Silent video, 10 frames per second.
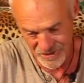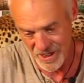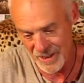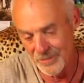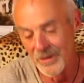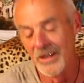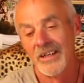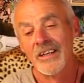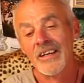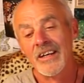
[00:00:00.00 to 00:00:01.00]
channel
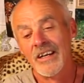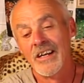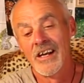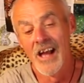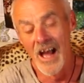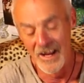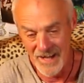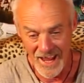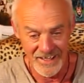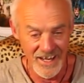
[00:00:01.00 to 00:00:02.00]
and
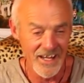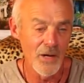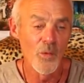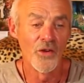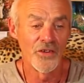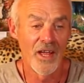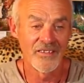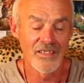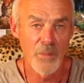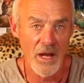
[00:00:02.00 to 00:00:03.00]
netted it, and it was
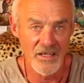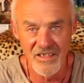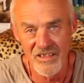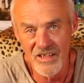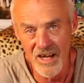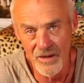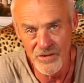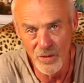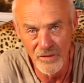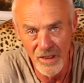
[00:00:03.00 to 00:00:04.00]
as expected, you know,
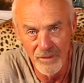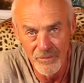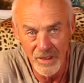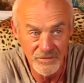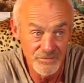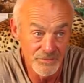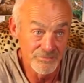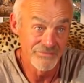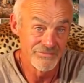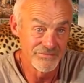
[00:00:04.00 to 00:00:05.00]
sort of a
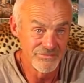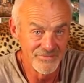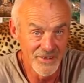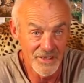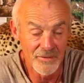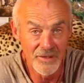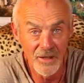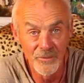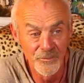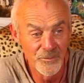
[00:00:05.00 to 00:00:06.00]
I don't
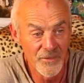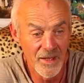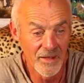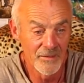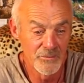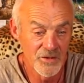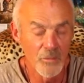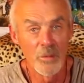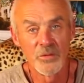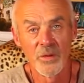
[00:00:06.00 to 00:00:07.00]
know,
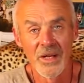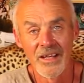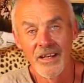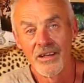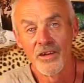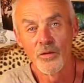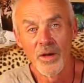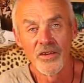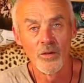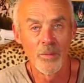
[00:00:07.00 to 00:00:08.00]
somewhere between 18 and
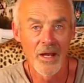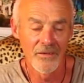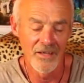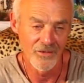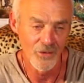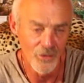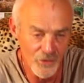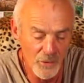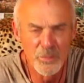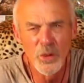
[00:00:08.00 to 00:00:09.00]
22 pound, that sort of
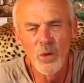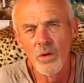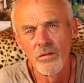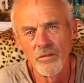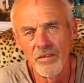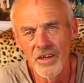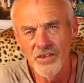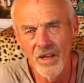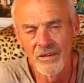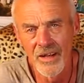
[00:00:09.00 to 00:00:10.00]
size. Beautiful
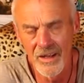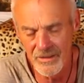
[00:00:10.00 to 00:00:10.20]
fish though,